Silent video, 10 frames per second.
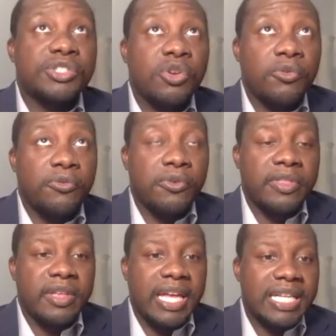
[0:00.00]
So for
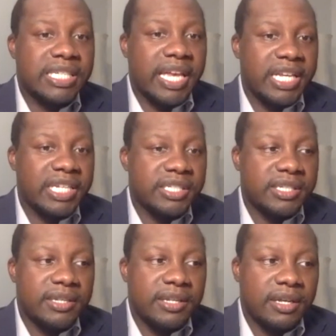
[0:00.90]
the
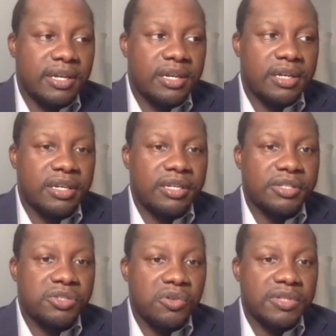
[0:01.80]
education
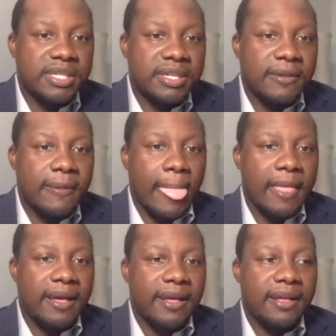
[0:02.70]
consulting,
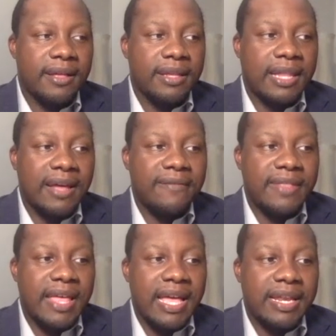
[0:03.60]
a lot of
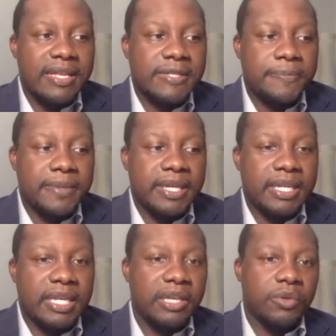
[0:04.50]
that has
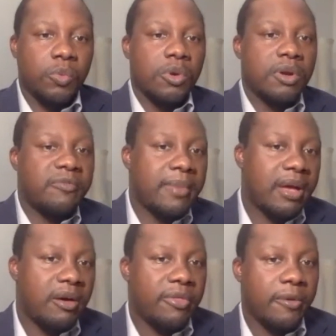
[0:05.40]
been either word of
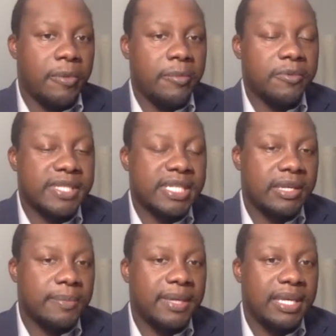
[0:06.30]
mouth or people
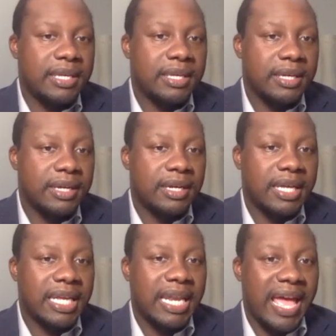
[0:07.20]
seeing me
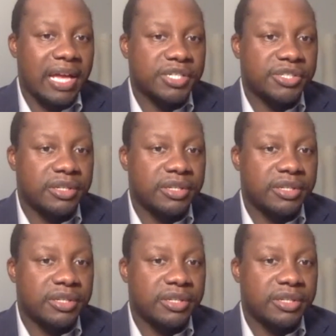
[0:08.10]
in action.